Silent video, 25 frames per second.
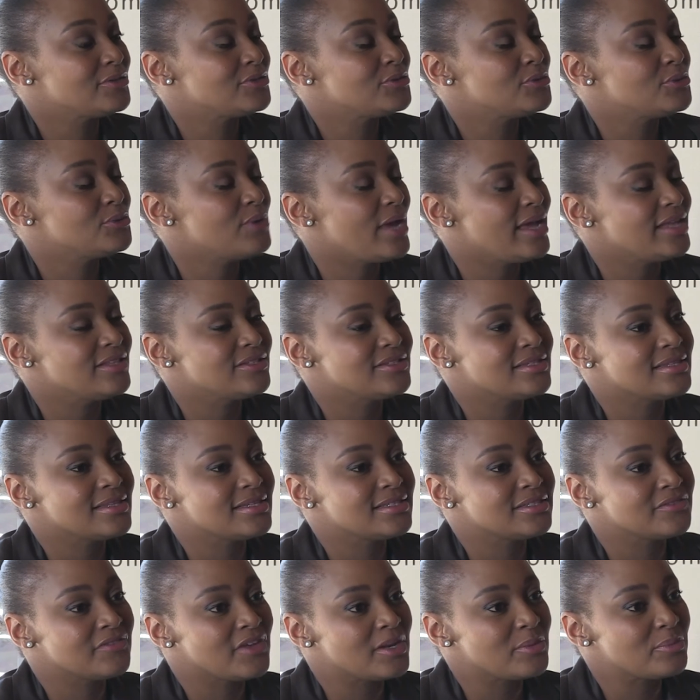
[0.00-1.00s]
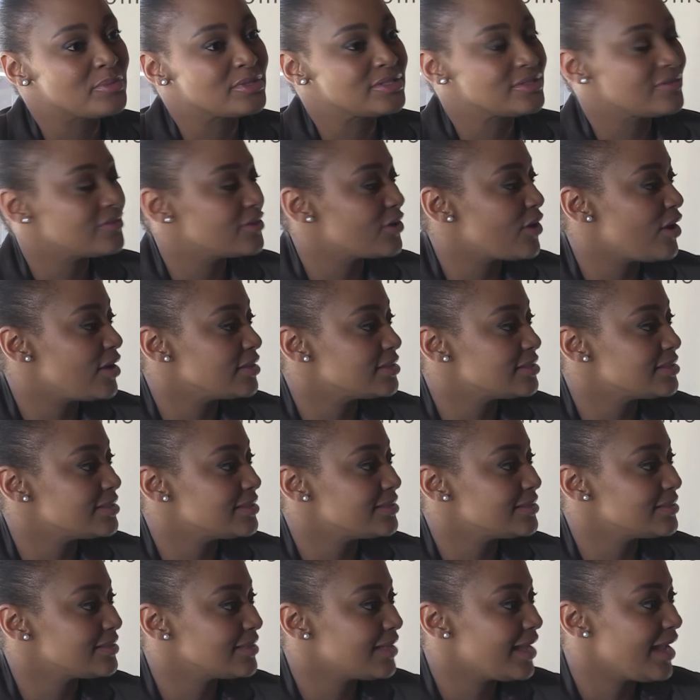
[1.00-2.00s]
to aid in the development of the
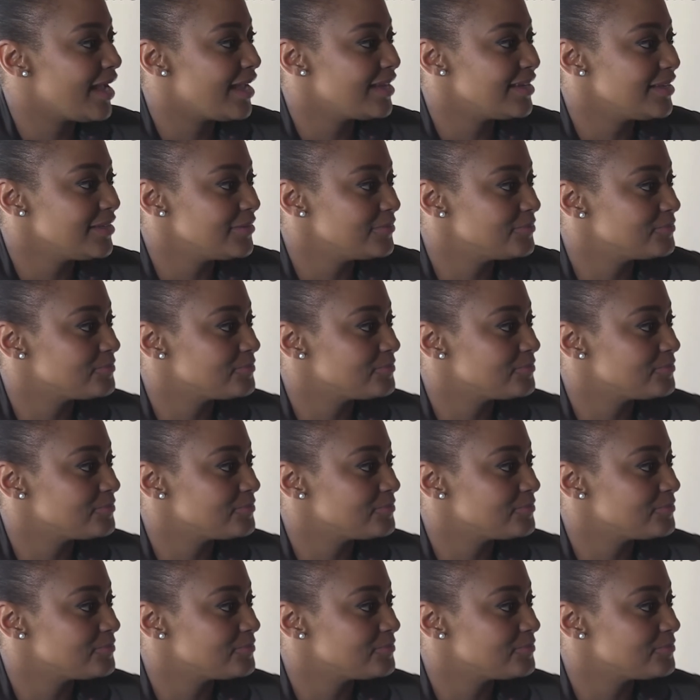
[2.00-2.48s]
continent? Ade?